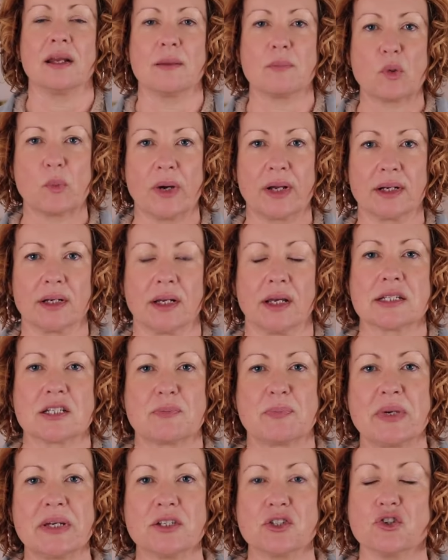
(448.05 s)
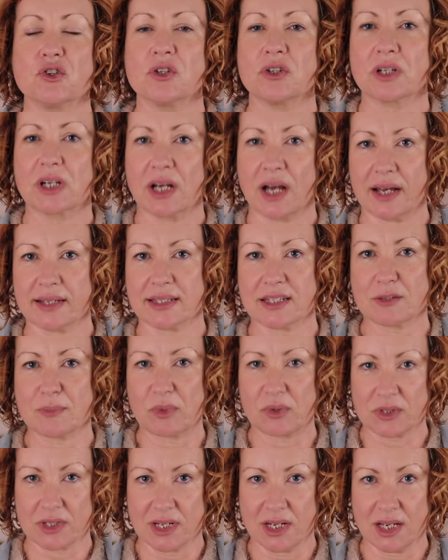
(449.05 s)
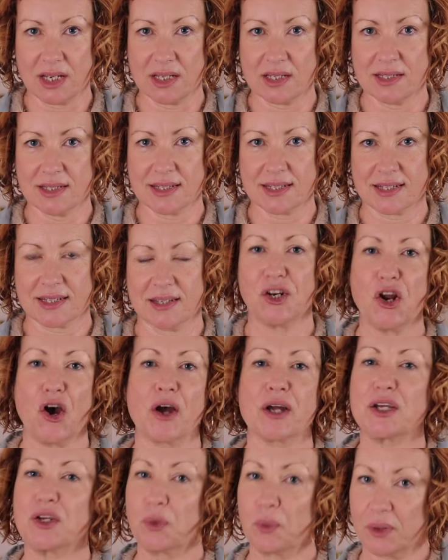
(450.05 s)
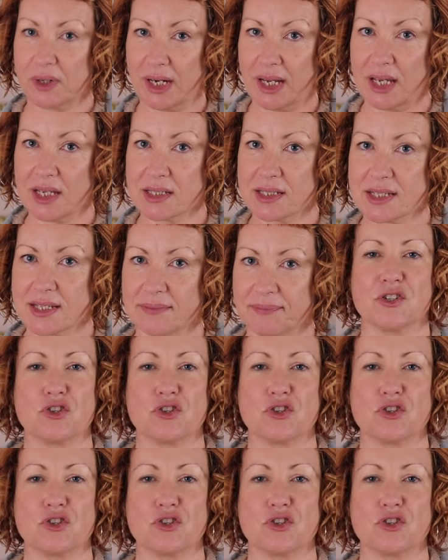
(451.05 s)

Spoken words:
Number one, speak to your customers' needs, not your needs.